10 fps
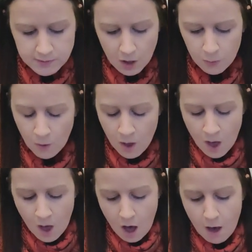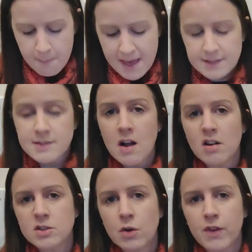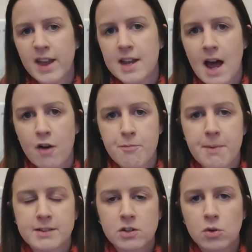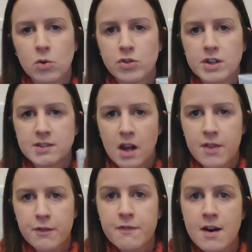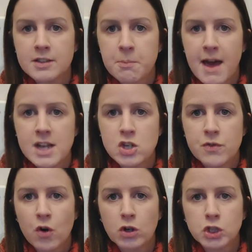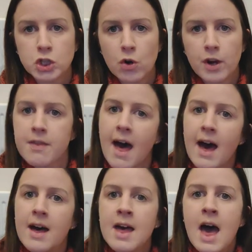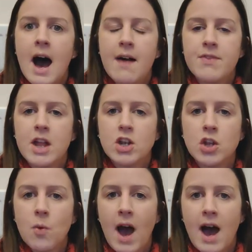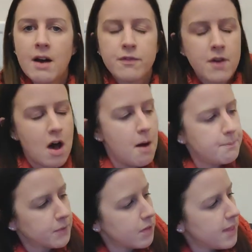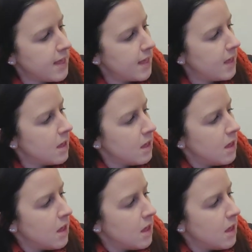So it starts off like in alphabetical order. So like the first page, you've got a choco there, and then you have the